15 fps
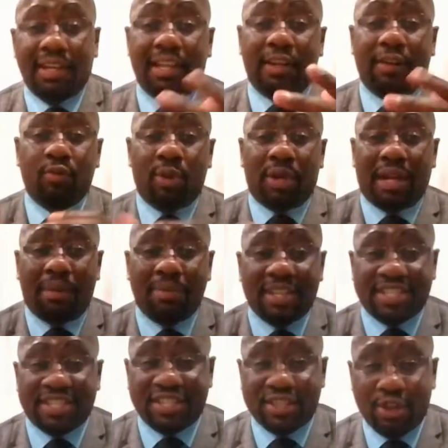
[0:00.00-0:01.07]
Hello everyone,
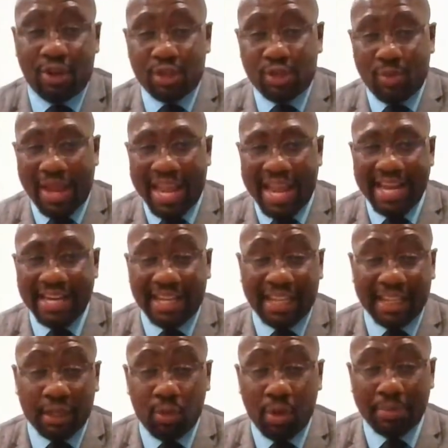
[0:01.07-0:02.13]
this is Coach Wade, and I'd
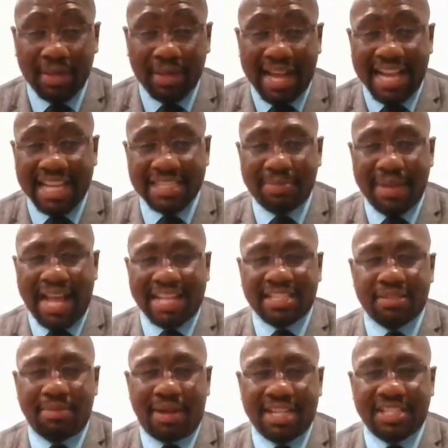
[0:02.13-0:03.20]
like to welcome you guys back
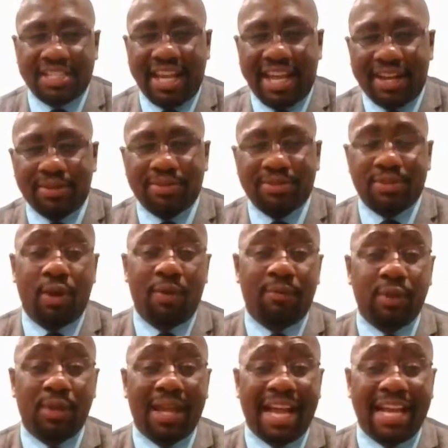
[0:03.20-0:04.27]
to my channel. So
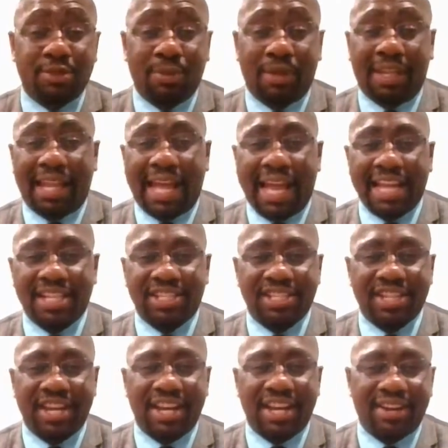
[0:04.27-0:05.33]
hope you guys will like,
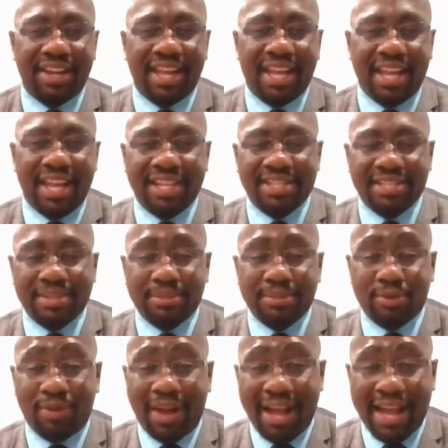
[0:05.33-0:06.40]
share, and
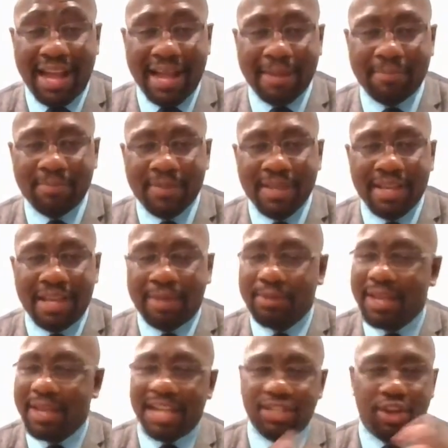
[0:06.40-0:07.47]
subscribe.
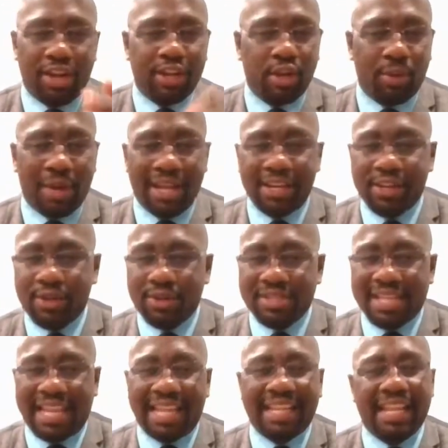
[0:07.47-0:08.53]
You guys already know what I do
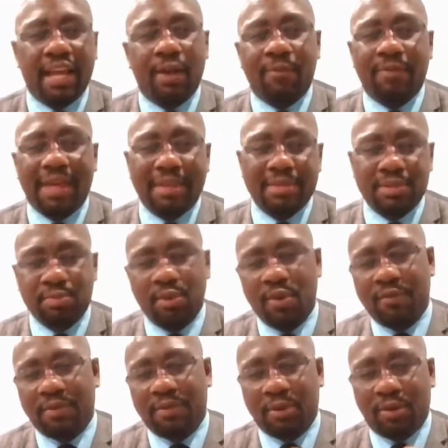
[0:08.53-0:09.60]
is I like to help families
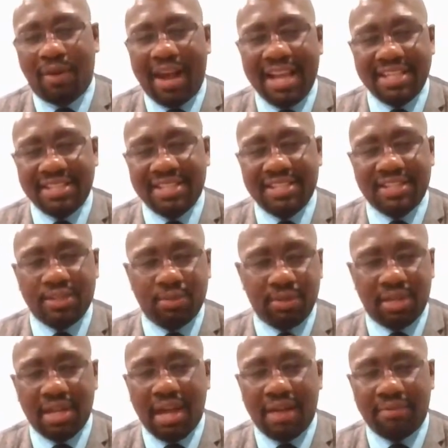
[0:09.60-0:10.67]
move from crisis to
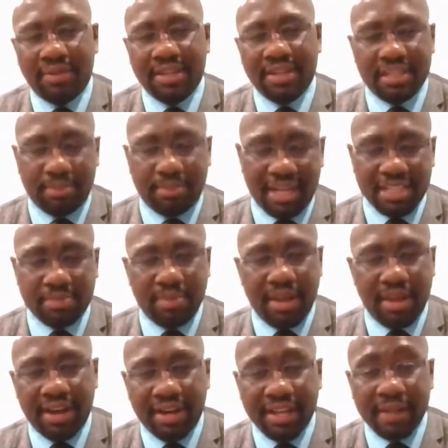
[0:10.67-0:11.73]
recovery to
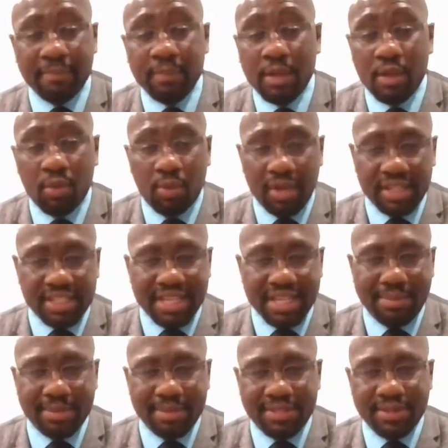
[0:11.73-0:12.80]
prosperity when it's
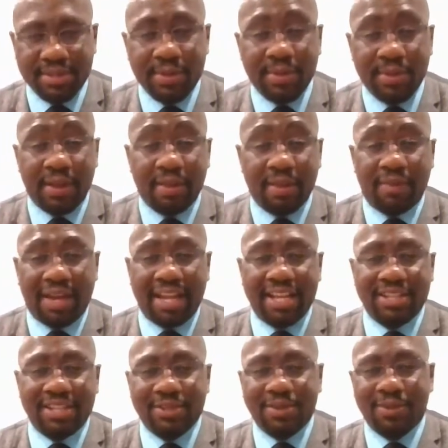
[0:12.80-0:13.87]
coming to their
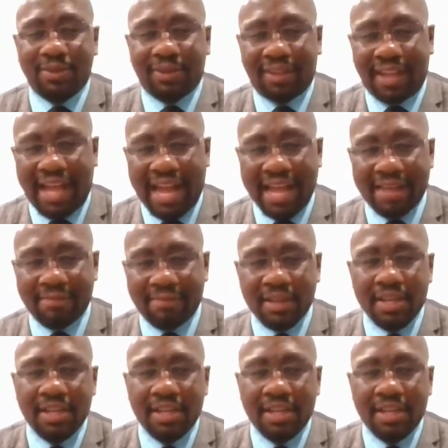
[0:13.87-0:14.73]
financial life.